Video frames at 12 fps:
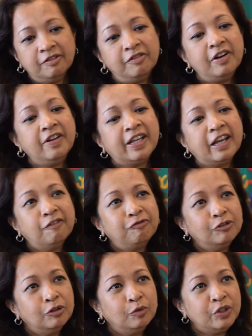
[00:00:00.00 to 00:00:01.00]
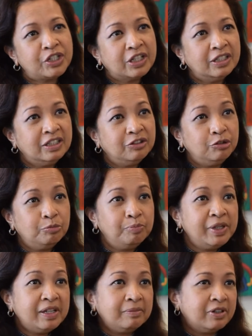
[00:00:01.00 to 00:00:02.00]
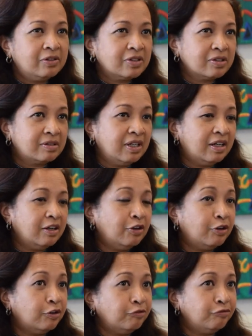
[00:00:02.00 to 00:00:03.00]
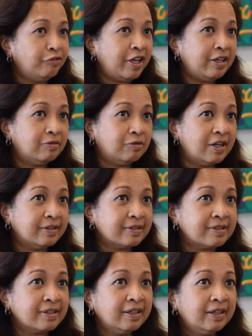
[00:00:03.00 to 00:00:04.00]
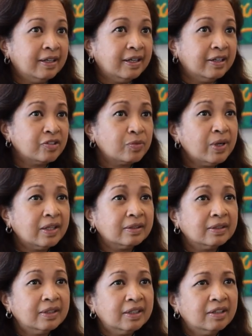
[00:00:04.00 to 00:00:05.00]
very careful of which hadith you pick because there are a lot of fake ones as well.